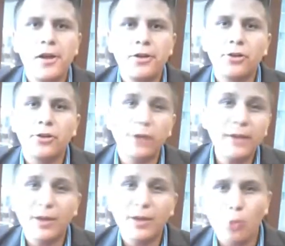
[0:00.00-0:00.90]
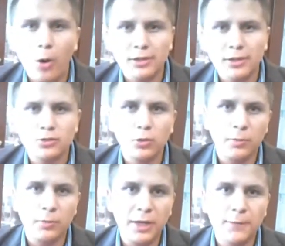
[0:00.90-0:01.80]
The relevant words will
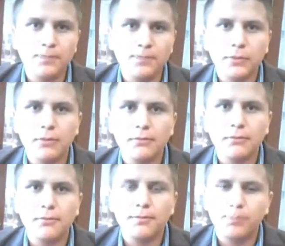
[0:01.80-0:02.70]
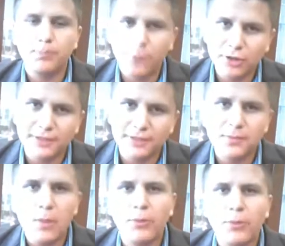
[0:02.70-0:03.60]
be process,
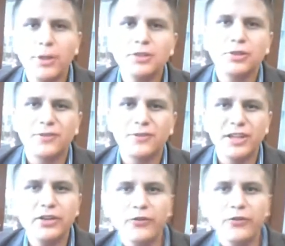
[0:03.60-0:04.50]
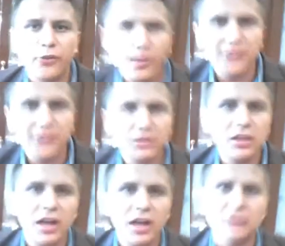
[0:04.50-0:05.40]
project to obtain information
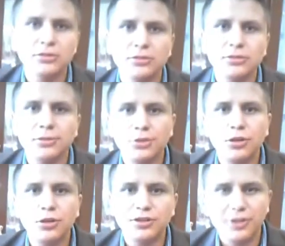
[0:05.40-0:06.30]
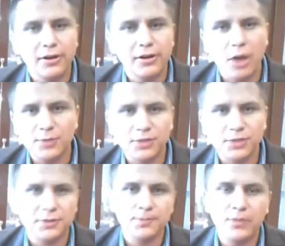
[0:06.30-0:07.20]
and to consider
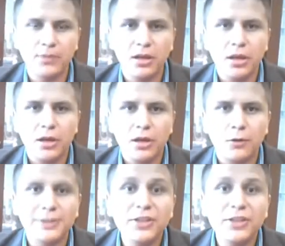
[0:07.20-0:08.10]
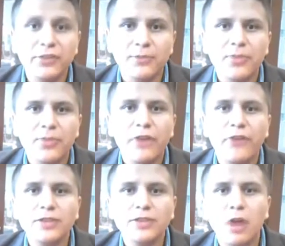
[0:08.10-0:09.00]
options. Quantify,
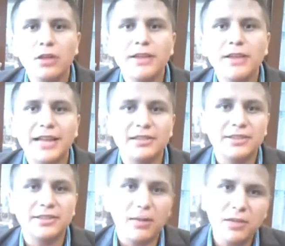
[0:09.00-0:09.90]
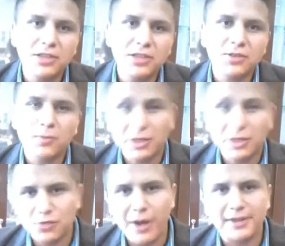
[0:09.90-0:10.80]
fixed goals that establish
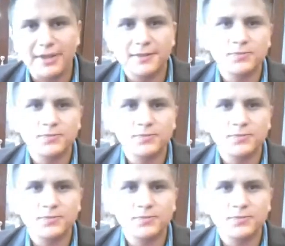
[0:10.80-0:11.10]
benchmarks.